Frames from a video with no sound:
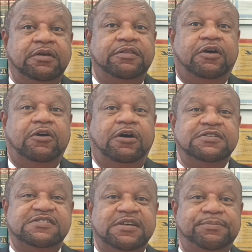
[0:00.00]
the
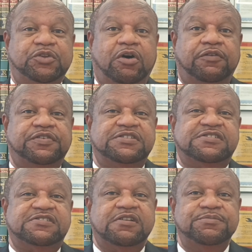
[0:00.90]
concept of
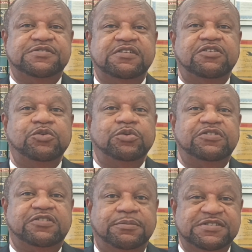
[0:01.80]

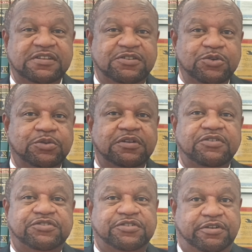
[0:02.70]
substituted
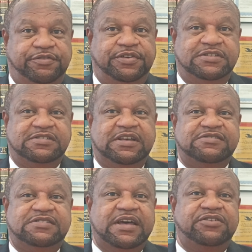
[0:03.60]
service
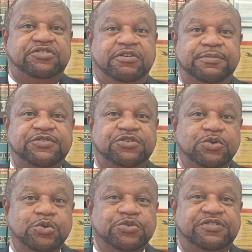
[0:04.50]
as that term is
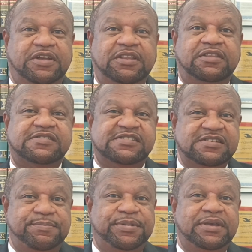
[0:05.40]
used in the
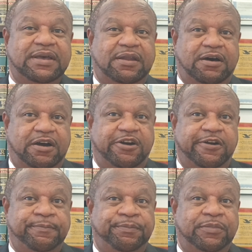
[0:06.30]
CPLR
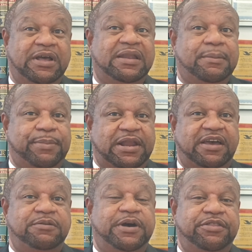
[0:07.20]
and
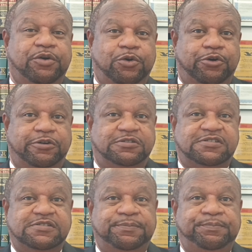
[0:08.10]
applied by the
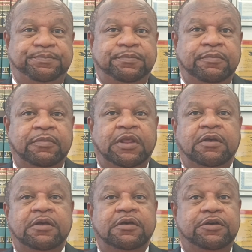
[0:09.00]
courts.
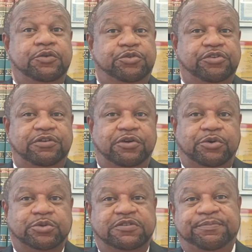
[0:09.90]
You should
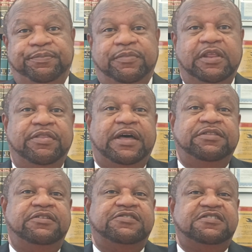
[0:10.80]
note that
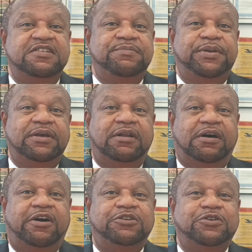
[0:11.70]
the
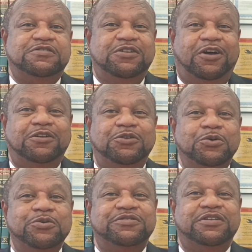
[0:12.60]
CPLR does not
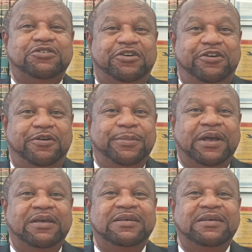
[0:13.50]
use the term